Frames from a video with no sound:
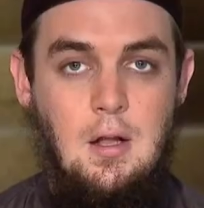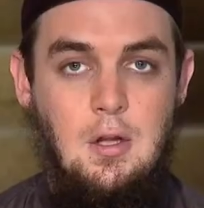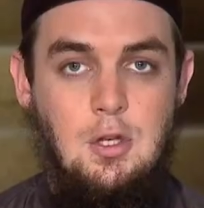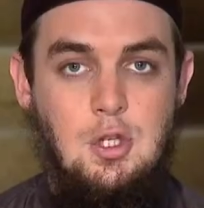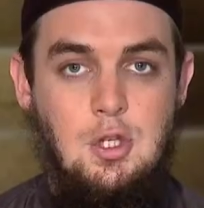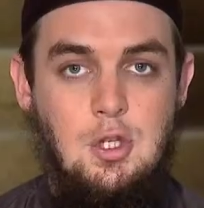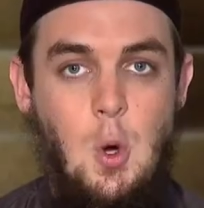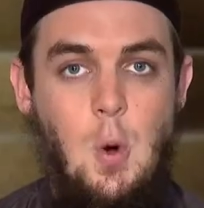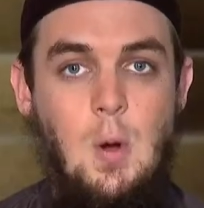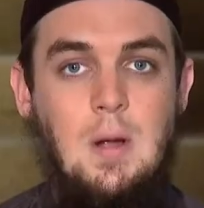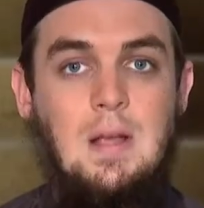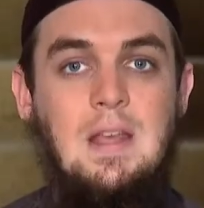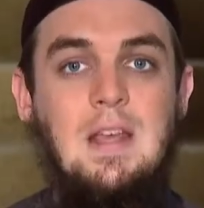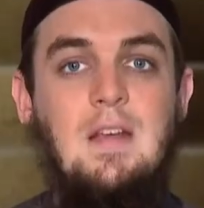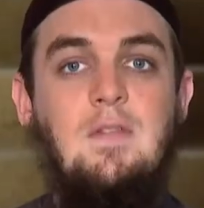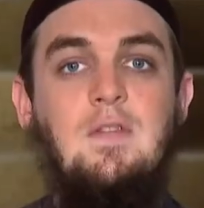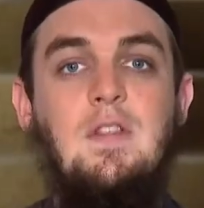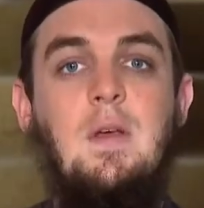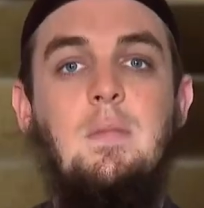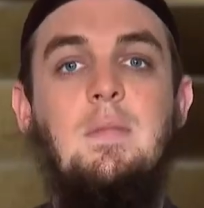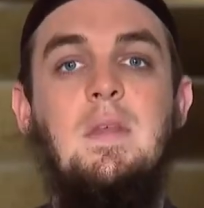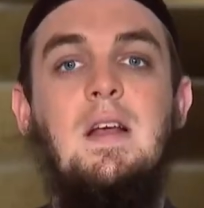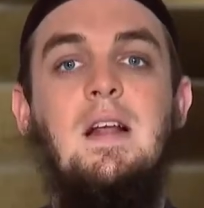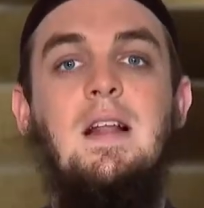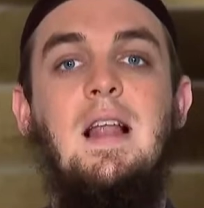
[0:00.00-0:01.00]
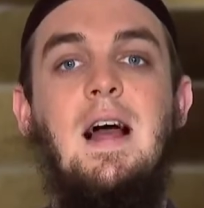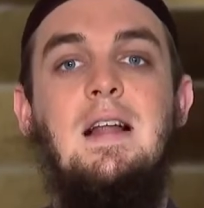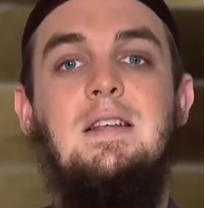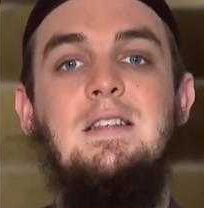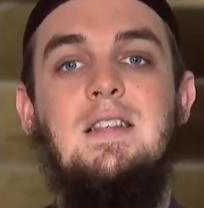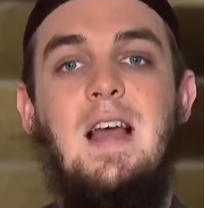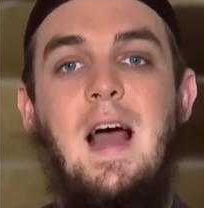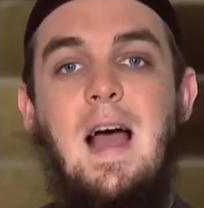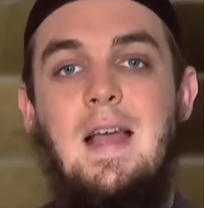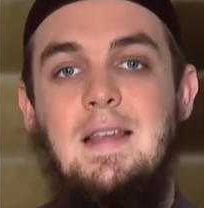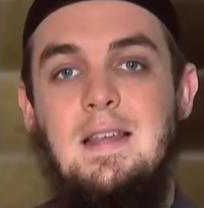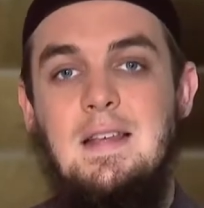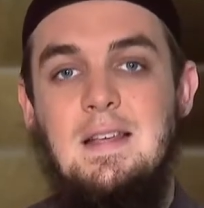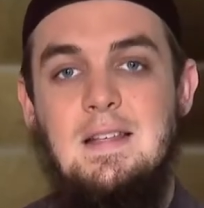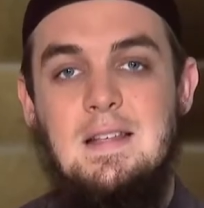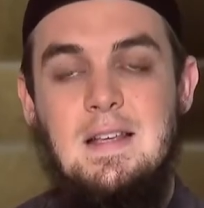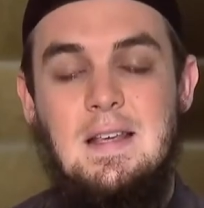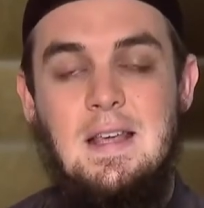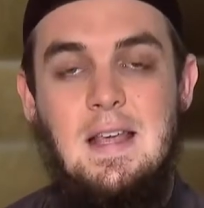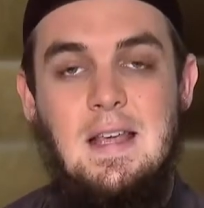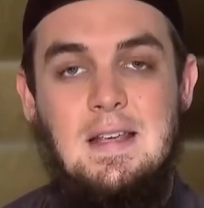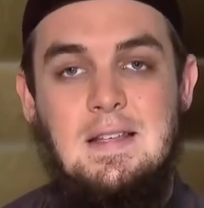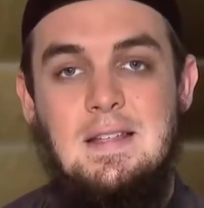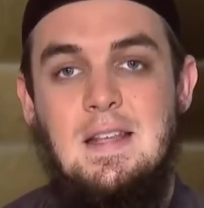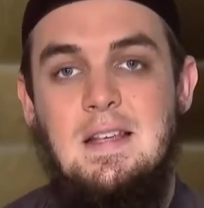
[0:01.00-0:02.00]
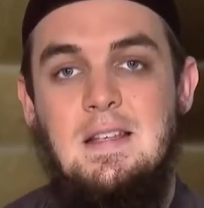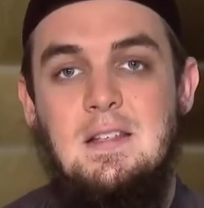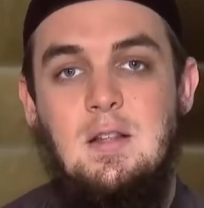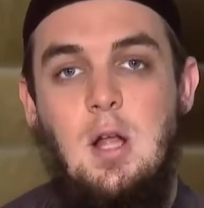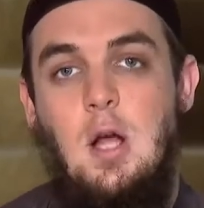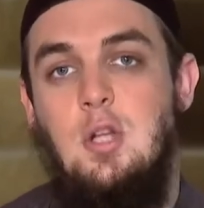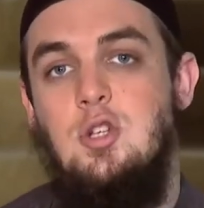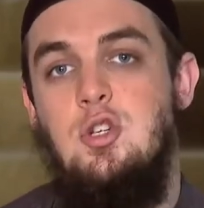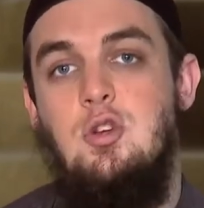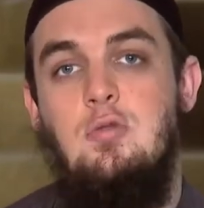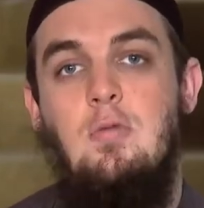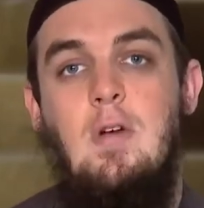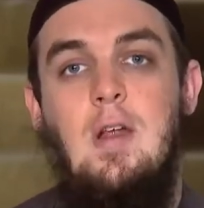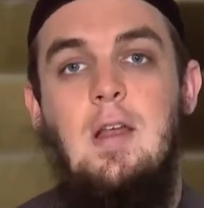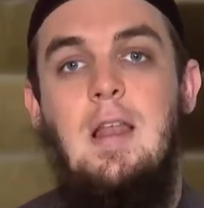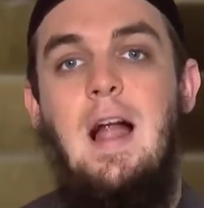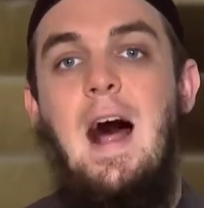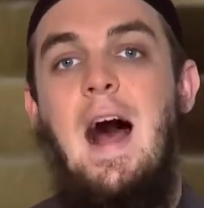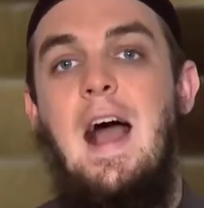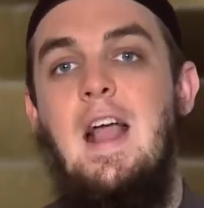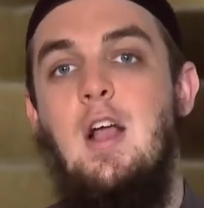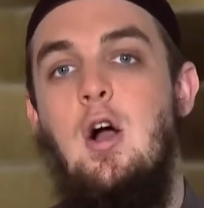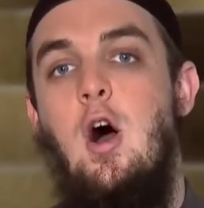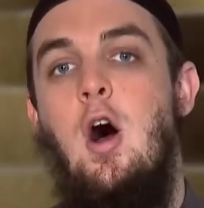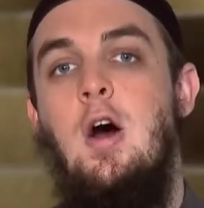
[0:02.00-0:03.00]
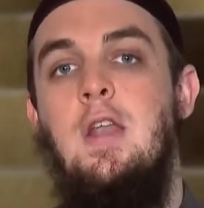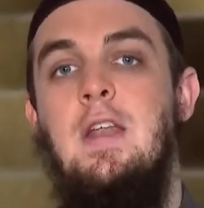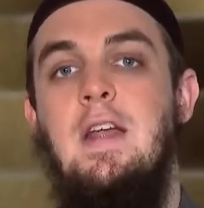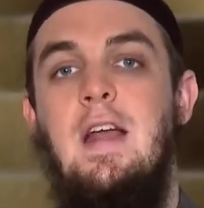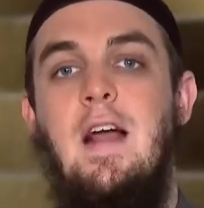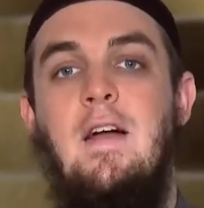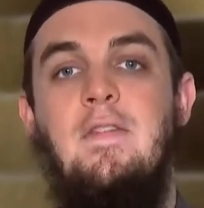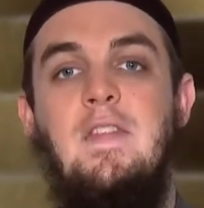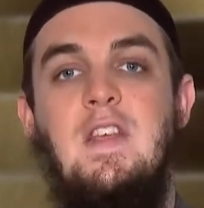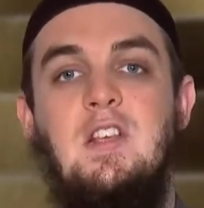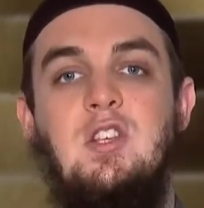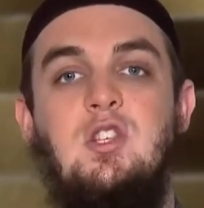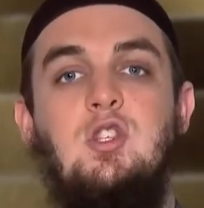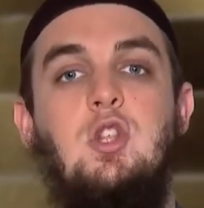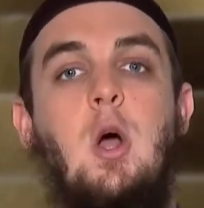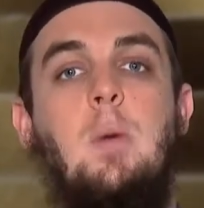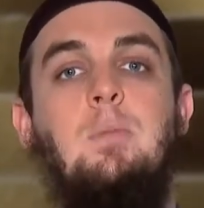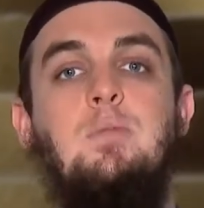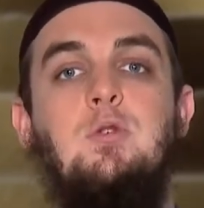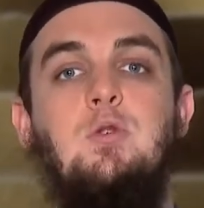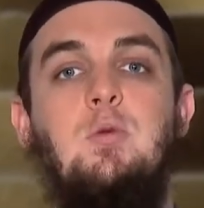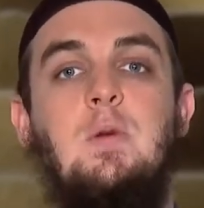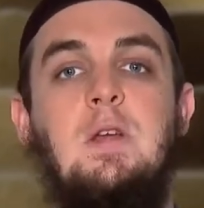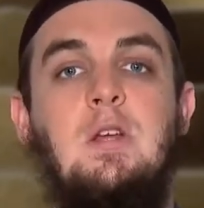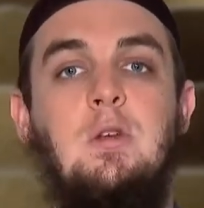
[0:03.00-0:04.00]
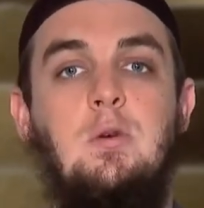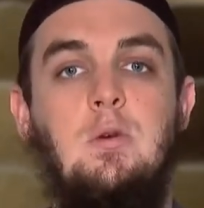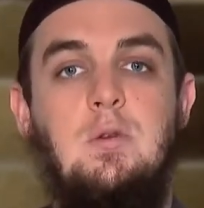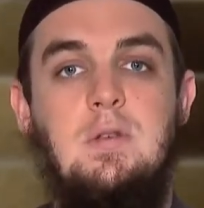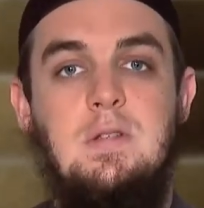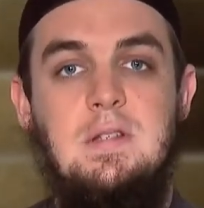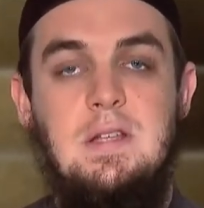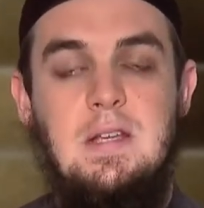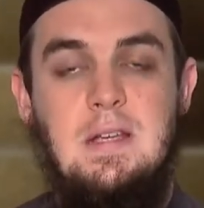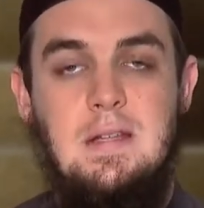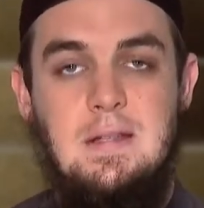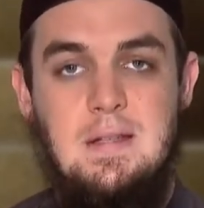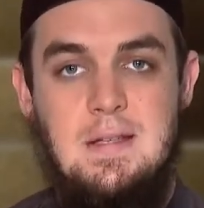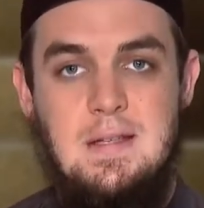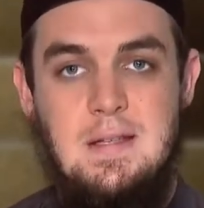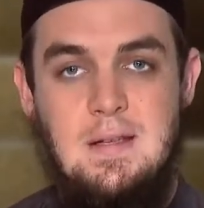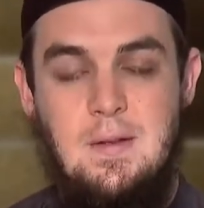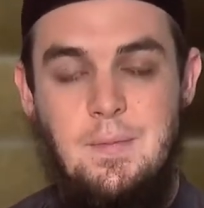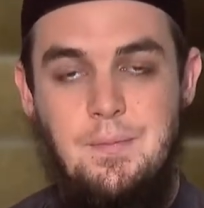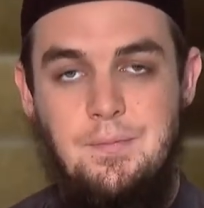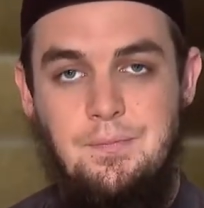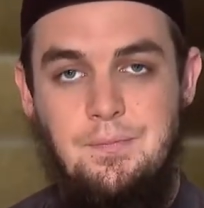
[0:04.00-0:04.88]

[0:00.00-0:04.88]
Don't give them the glad tidings in case they start to rely on it and they stop doing good deeds.